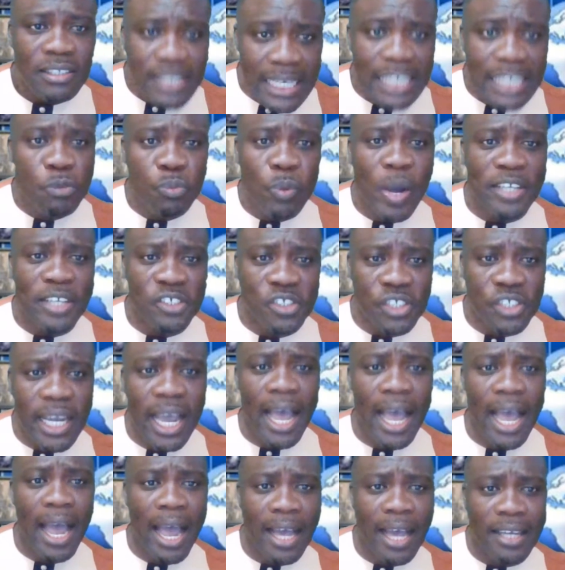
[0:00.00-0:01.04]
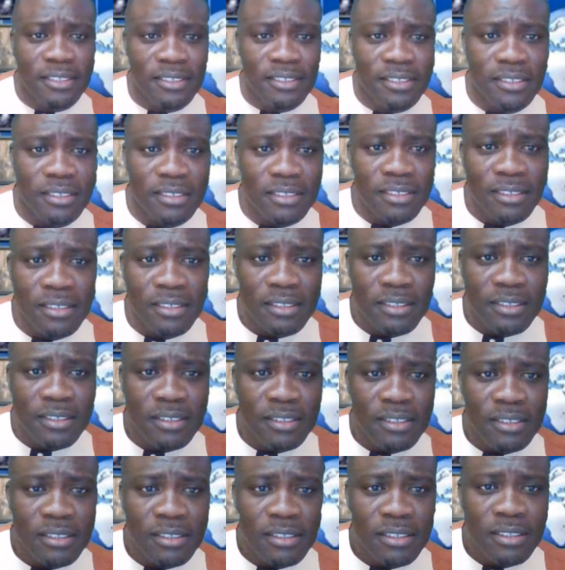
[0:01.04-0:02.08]
That's what she has.
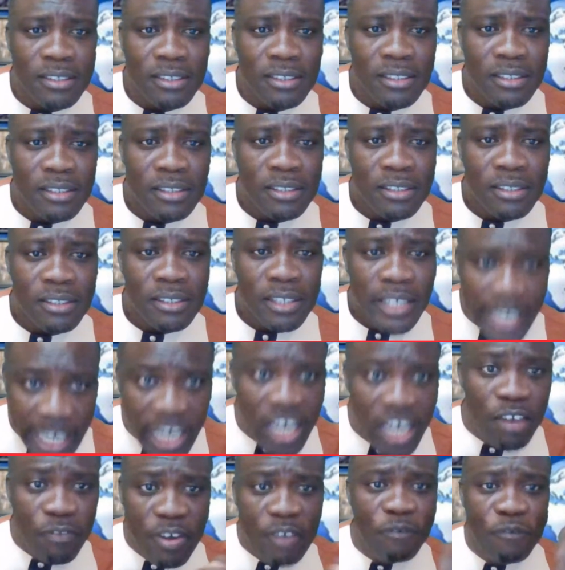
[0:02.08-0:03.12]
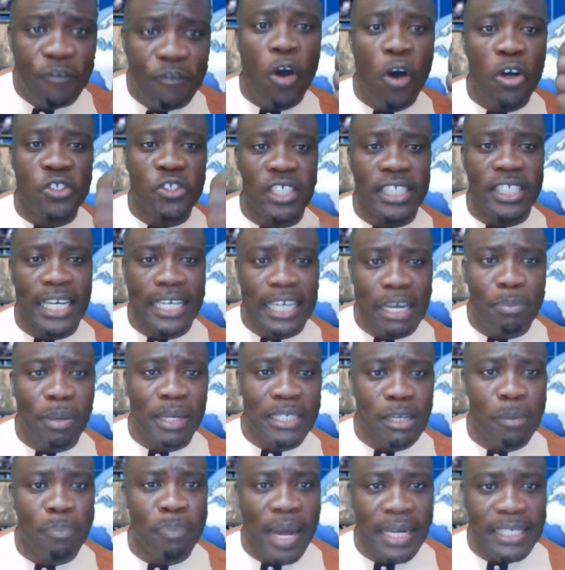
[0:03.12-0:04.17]
Even folks in the
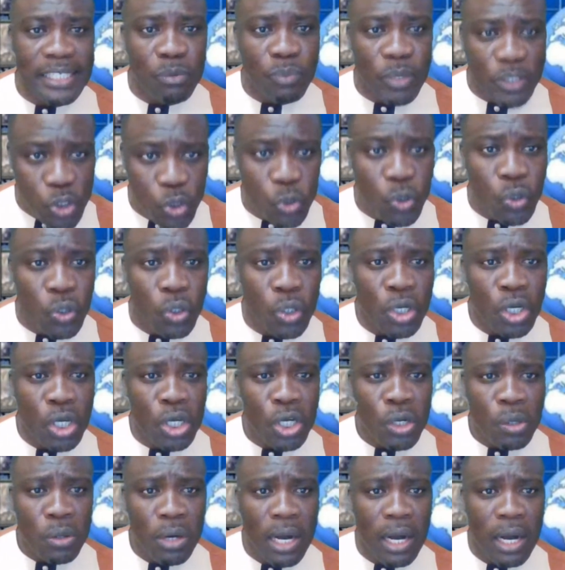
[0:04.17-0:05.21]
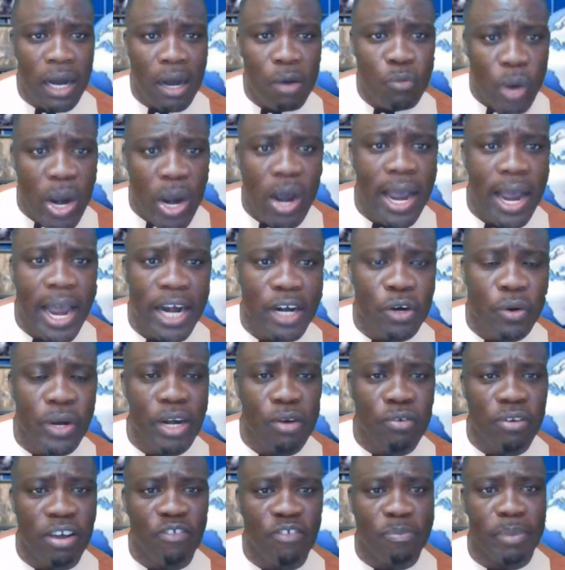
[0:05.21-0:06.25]
Liberty Party will
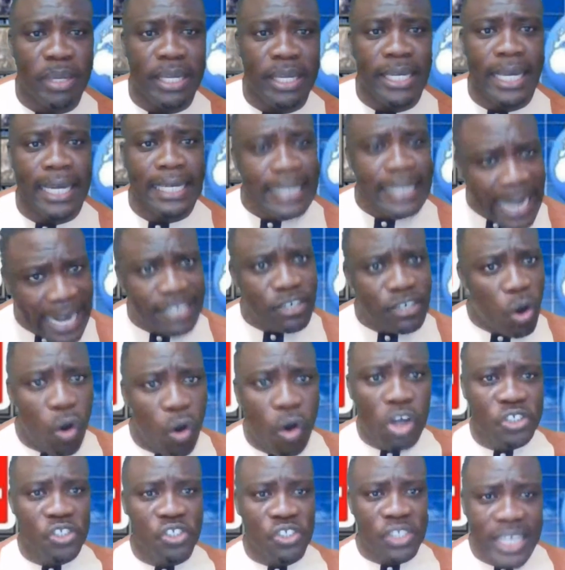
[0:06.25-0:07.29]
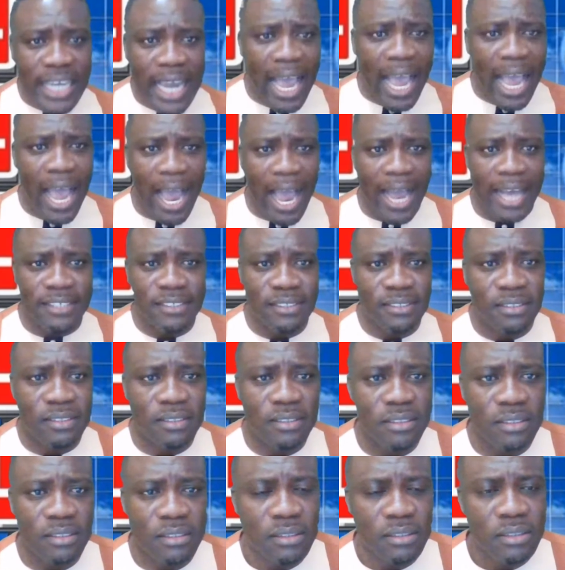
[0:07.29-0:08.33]
agree with me here. That's all she
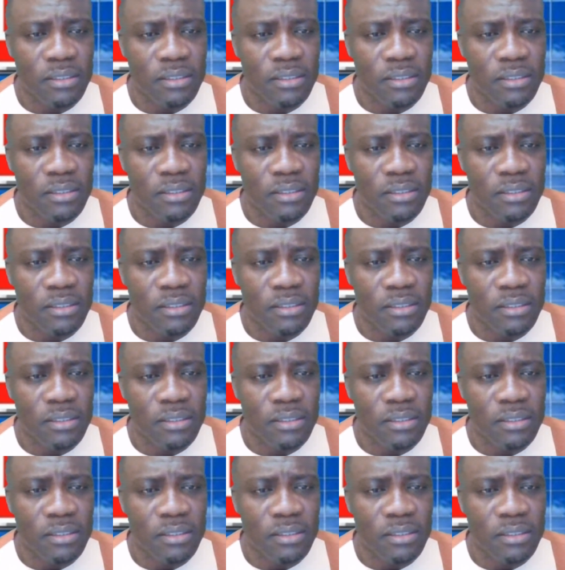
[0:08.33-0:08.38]
has.